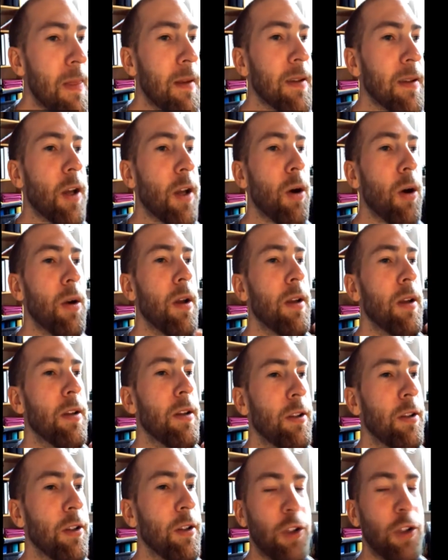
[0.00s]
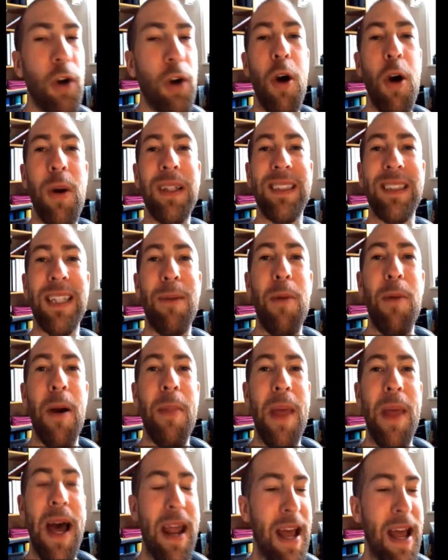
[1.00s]
So Jono is someone
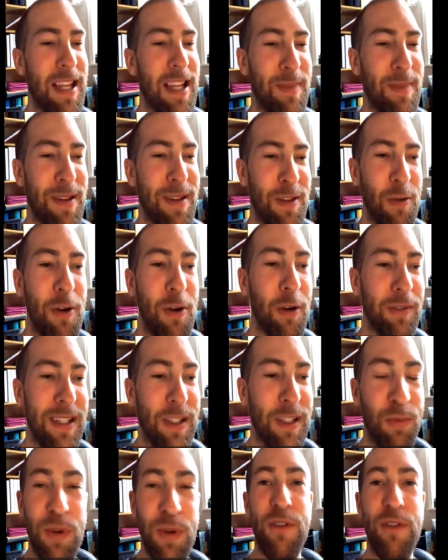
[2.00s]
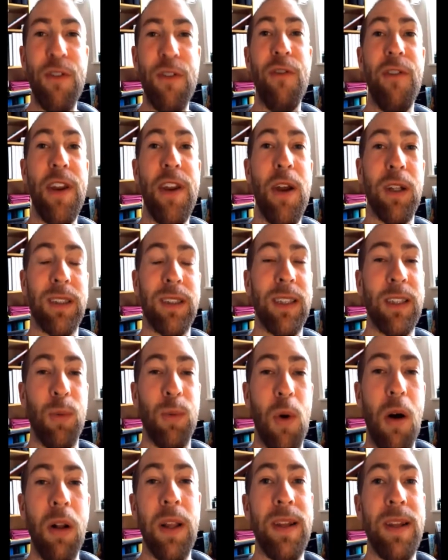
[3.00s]
that has been doing these review videos as well,